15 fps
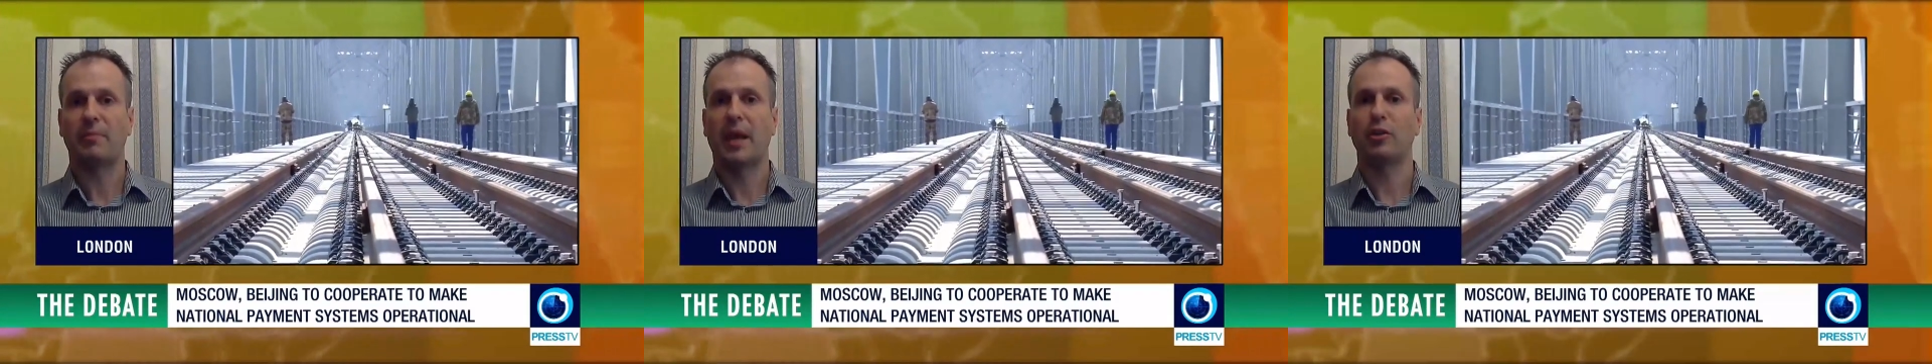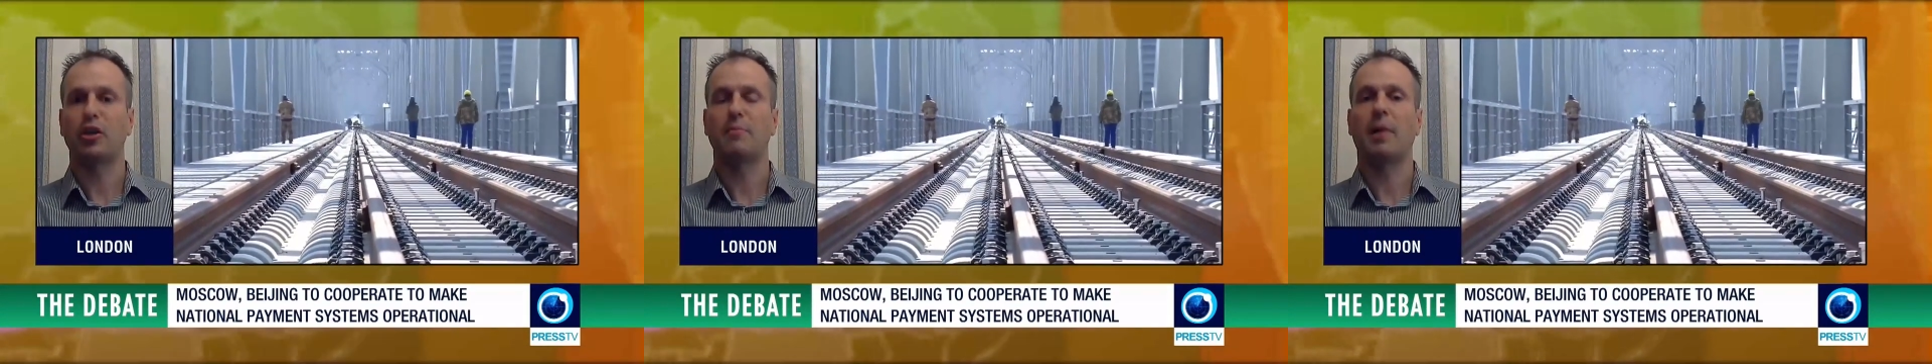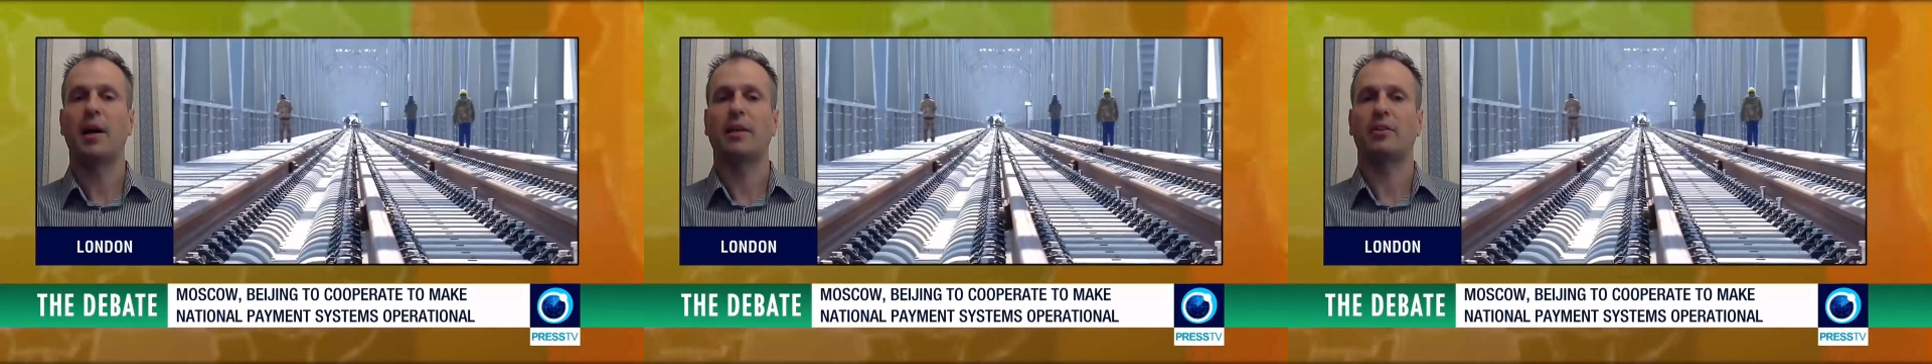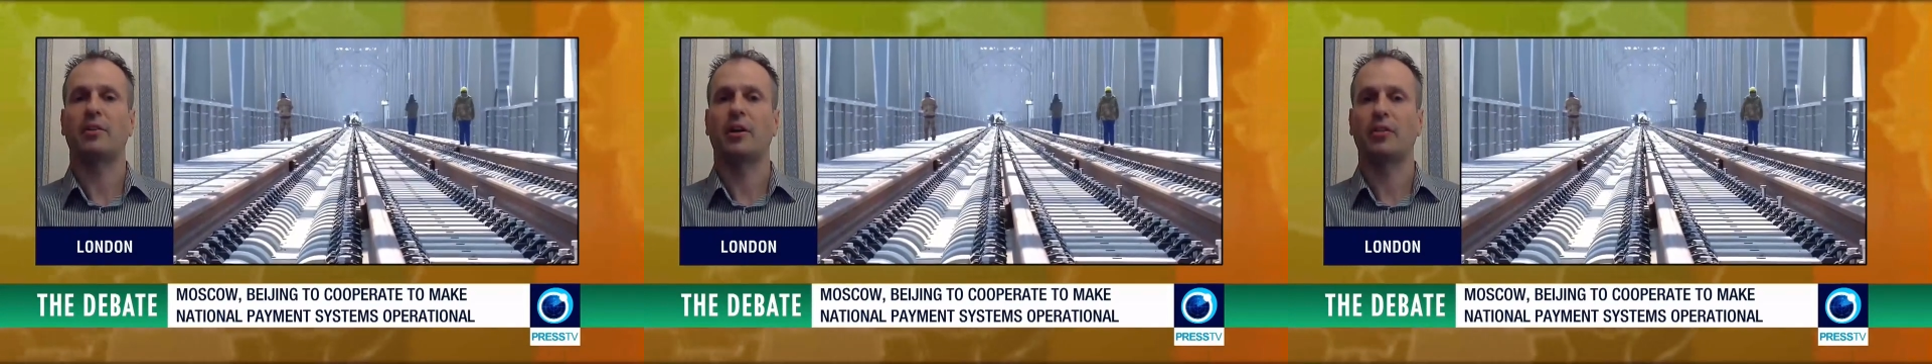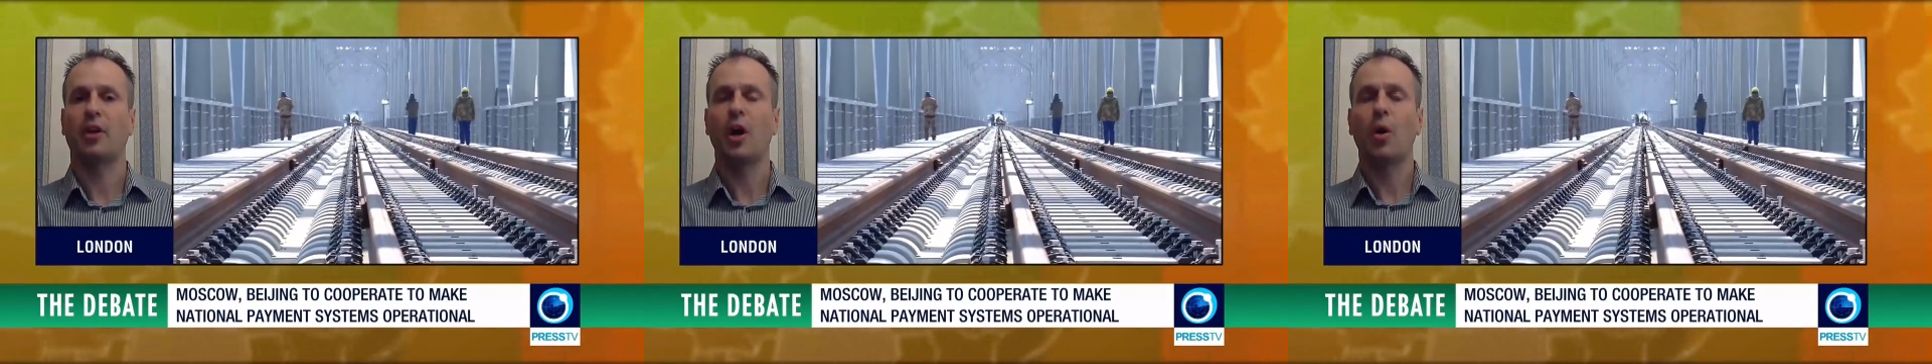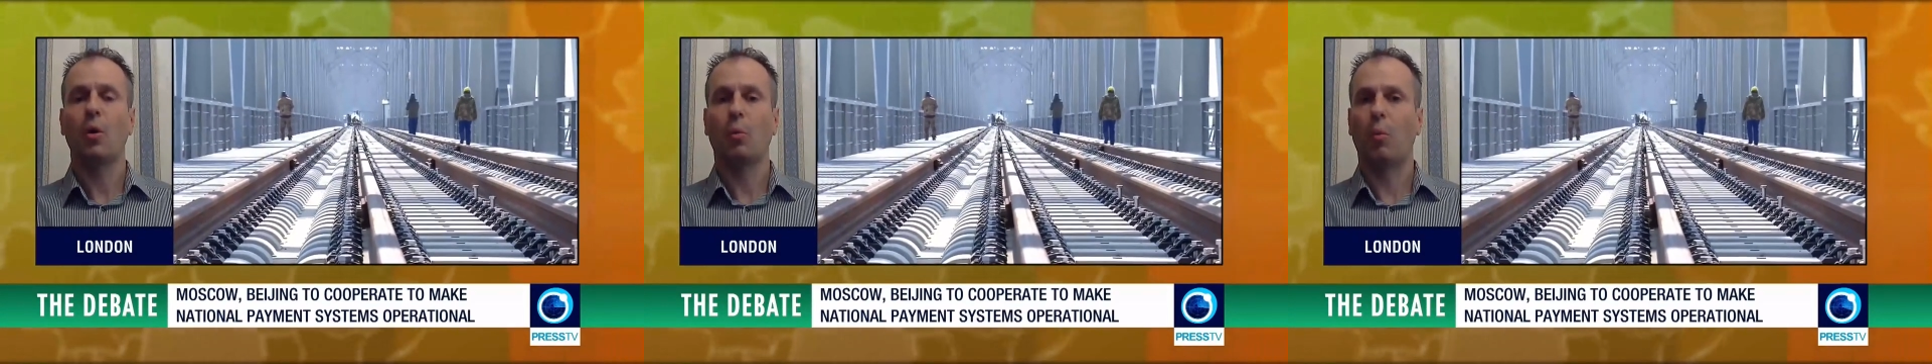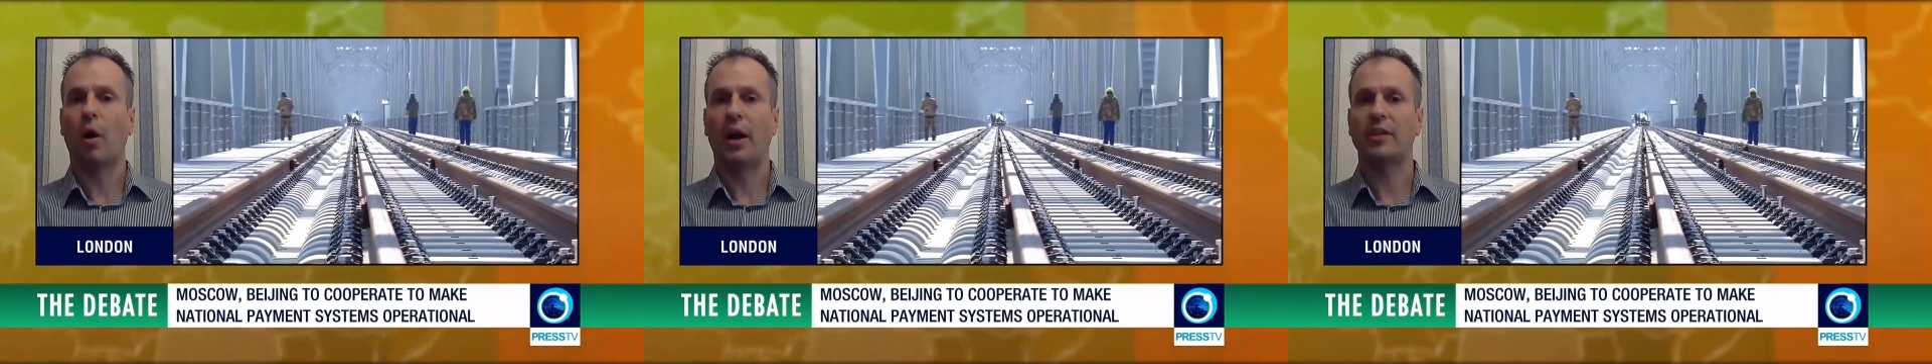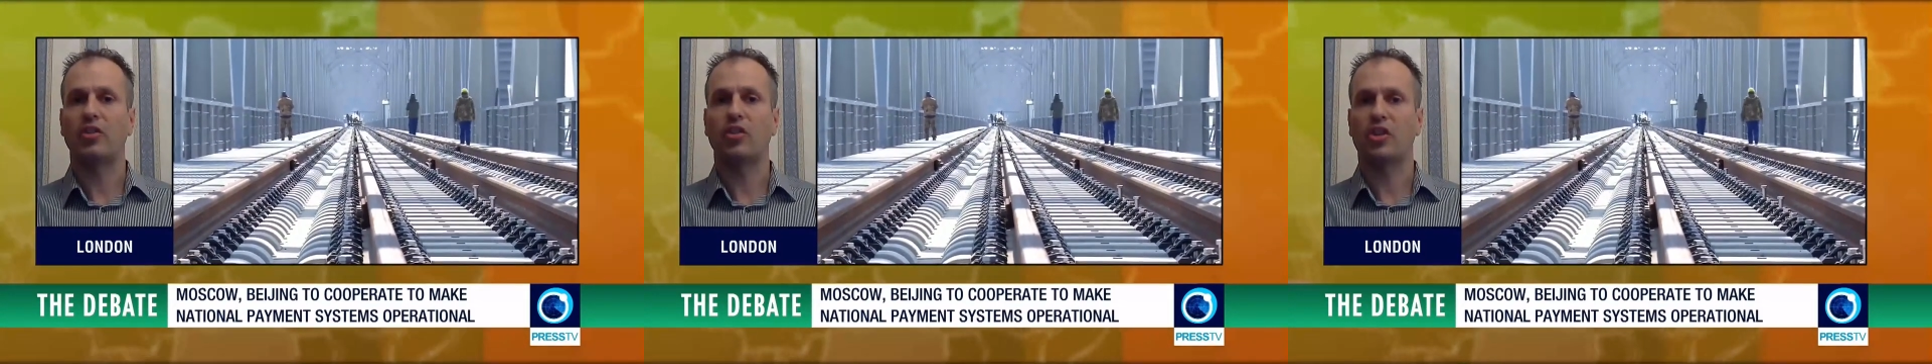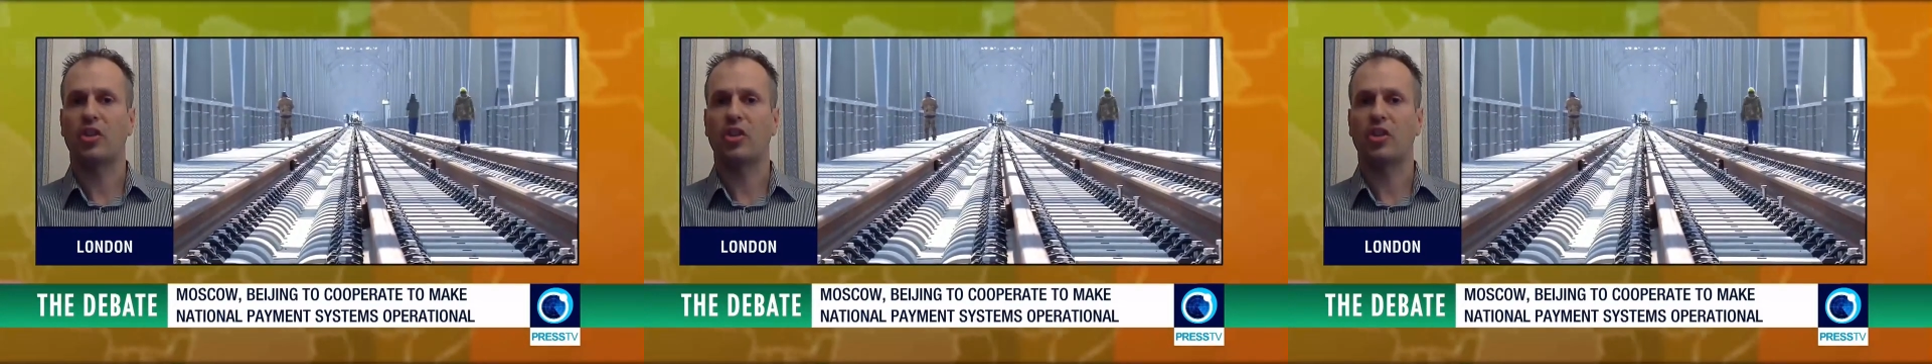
Now, you might ask, why is